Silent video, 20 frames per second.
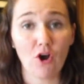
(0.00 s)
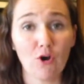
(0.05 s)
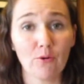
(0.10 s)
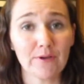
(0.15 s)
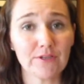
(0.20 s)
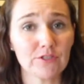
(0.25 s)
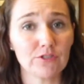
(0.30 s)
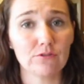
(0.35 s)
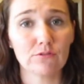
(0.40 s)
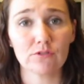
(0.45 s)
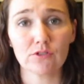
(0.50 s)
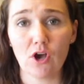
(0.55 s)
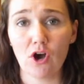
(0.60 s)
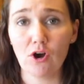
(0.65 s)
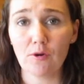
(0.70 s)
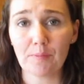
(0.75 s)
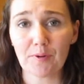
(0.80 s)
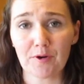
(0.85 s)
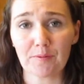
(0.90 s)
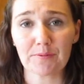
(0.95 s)
always use
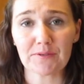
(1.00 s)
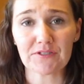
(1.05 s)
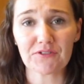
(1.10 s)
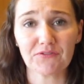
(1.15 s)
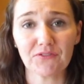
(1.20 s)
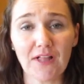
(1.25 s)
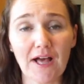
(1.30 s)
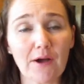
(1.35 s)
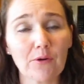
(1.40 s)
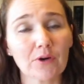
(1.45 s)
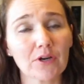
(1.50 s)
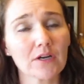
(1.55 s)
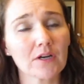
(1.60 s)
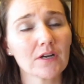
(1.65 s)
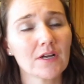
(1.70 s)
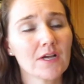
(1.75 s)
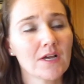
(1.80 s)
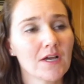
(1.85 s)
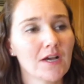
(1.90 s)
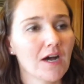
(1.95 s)
all-purpose
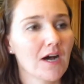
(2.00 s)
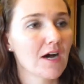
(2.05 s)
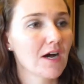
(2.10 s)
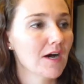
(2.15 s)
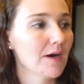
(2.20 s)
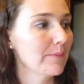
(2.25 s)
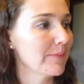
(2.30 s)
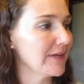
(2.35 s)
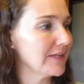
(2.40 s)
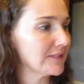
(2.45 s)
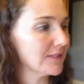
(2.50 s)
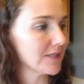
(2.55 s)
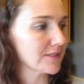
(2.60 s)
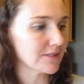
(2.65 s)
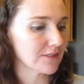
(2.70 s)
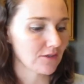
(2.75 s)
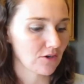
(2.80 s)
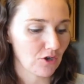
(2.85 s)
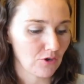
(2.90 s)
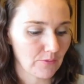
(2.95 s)
flour. It
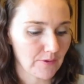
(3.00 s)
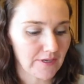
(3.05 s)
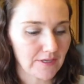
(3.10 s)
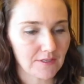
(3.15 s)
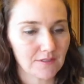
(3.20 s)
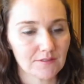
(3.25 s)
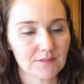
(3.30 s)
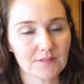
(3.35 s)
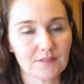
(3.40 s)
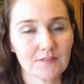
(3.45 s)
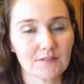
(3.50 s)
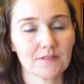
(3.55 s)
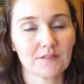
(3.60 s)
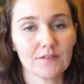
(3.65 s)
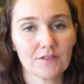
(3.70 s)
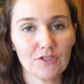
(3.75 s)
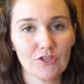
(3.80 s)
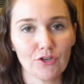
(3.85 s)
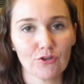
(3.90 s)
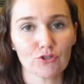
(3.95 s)
doesn't always,
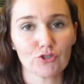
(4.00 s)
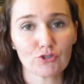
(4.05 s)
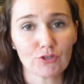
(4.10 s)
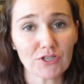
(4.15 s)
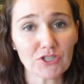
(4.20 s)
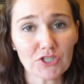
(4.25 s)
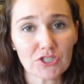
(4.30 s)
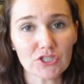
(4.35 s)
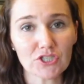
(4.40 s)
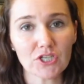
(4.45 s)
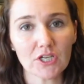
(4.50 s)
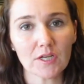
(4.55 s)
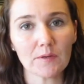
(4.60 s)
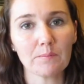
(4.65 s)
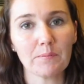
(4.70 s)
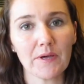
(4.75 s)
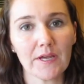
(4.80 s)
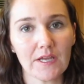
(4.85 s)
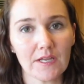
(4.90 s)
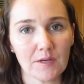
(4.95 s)
stretch as
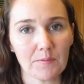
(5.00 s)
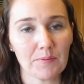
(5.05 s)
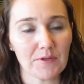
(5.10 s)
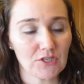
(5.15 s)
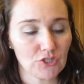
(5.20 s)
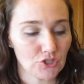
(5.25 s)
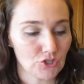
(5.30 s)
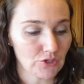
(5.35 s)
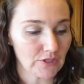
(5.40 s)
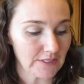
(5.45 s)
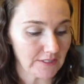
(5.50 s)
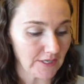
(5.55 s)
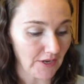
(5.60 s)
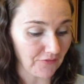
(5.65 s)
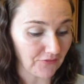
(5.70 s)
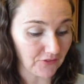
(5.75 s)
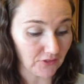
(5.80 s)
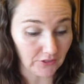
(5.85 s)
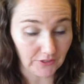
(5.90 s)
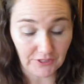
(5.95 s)
good, but in a pinch you can
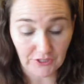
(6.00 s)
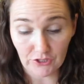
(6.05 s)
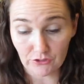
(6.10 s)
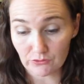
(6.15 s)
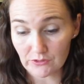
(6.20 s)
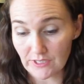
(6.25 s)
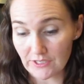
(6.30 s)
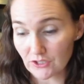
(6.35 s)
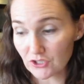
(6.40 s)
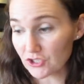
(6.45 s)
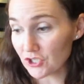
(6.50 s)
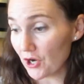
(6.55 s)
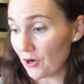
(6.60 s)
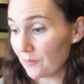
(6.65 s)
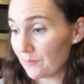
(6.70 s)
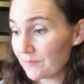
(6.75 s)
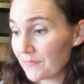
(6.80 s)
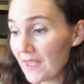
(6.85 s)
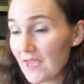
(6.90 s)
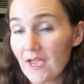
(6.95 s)
definitely use it.
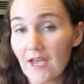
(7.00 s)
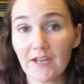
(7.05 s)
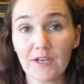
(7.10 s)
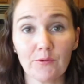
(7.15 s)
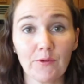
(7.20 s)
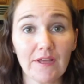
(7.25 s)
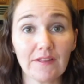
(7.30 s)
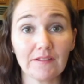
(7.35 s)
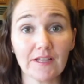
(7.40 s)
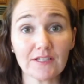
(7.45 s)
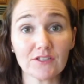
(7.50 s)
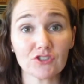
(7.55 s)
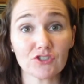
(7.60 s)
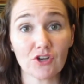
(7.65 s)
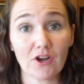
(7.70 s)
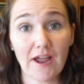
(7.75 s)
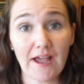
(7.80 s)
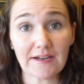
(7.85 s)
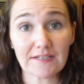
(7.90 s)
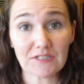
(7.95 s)
So anyway, let's
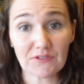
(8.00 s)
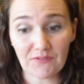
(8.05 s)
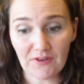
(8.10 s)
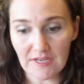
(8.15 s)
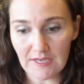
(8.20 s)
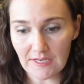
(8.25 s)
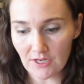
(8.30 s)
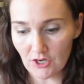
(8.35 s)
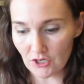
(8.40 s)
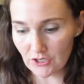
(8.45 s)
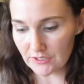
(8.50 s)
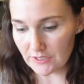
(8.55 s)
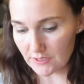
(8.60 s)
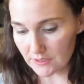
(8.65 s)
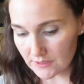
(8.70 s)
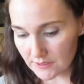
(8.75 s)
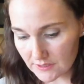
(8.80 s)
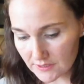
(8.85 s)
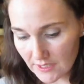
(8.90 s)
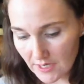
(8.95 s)
start activating our
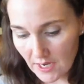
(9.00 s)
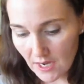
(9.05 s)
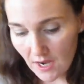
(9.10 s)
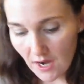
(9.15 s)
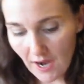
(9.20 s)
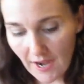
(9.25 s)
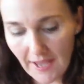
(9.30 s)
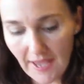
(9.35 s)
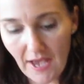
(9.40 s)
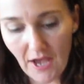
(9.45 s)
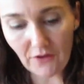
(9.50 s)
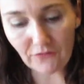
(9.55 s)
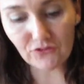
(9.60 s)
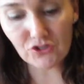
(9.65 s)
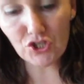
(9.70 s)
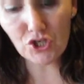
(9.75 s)
yeast. I have